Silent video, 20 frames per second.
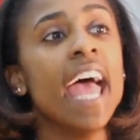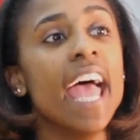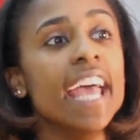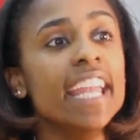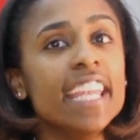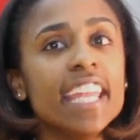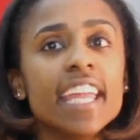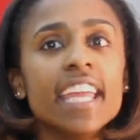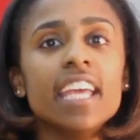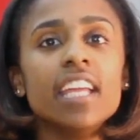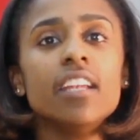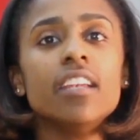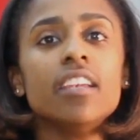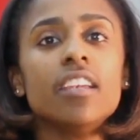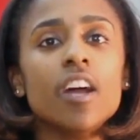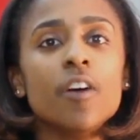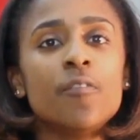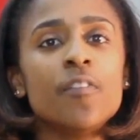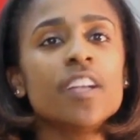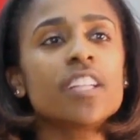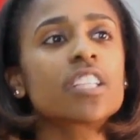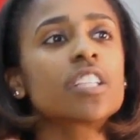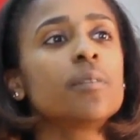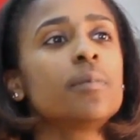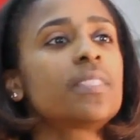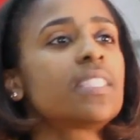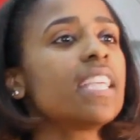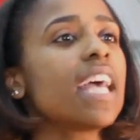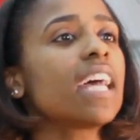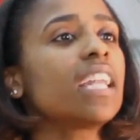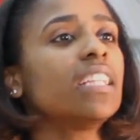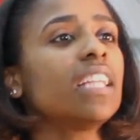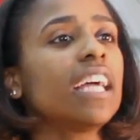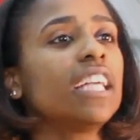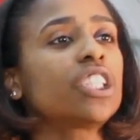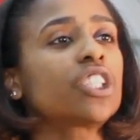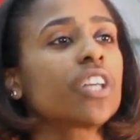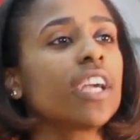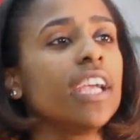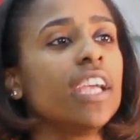And then eventually
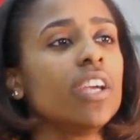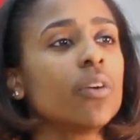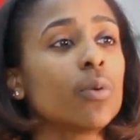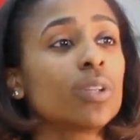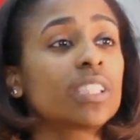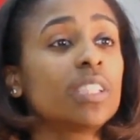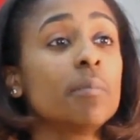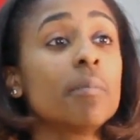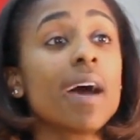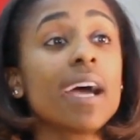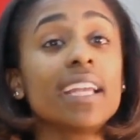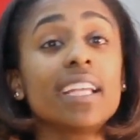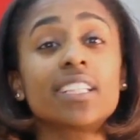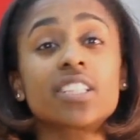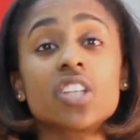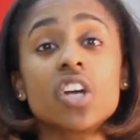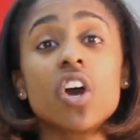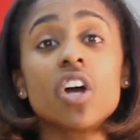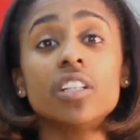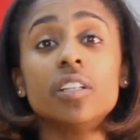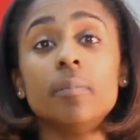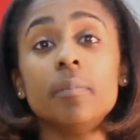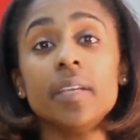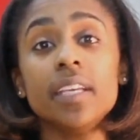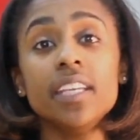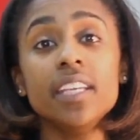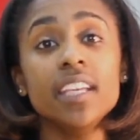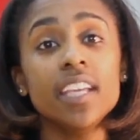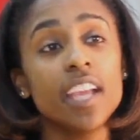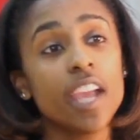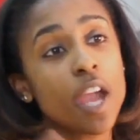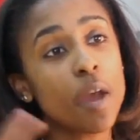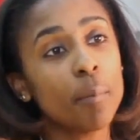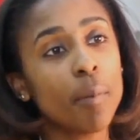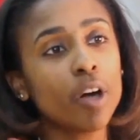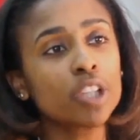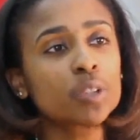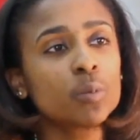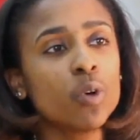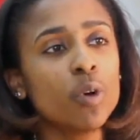satellite train, where somebody is calling me in
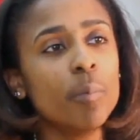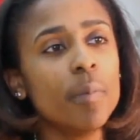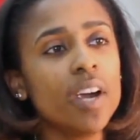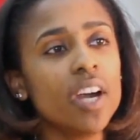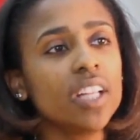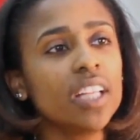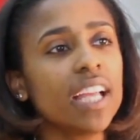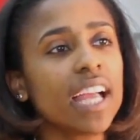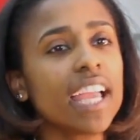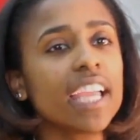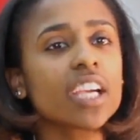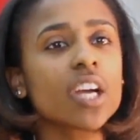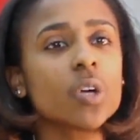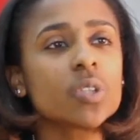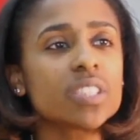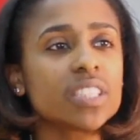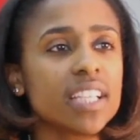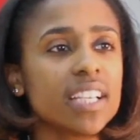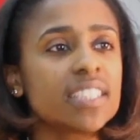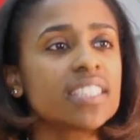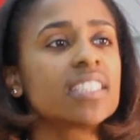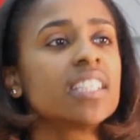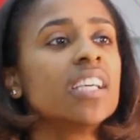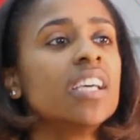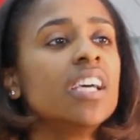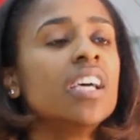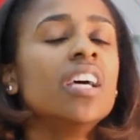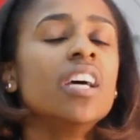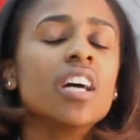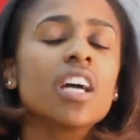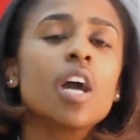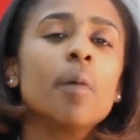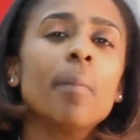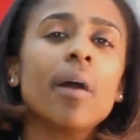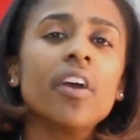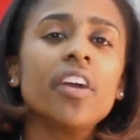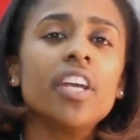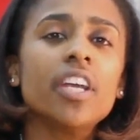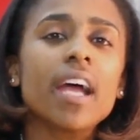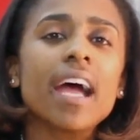Baltimore, Maryland, hey, Coach Sess, come
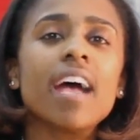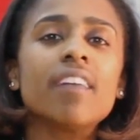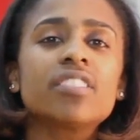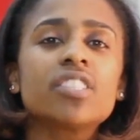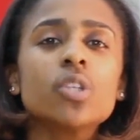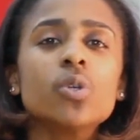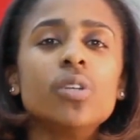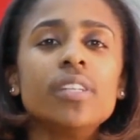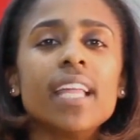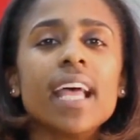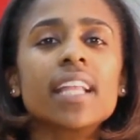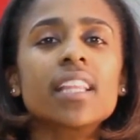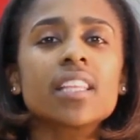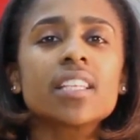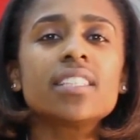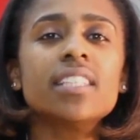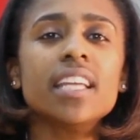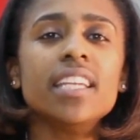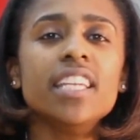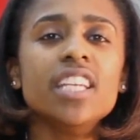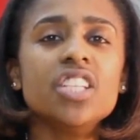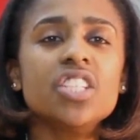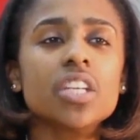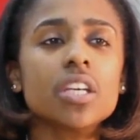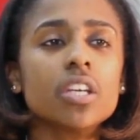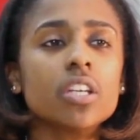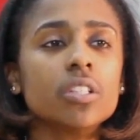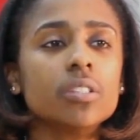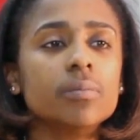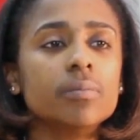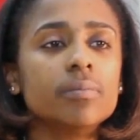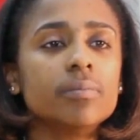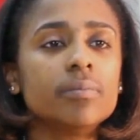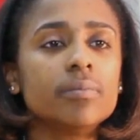out here, I have student athletes that need your help,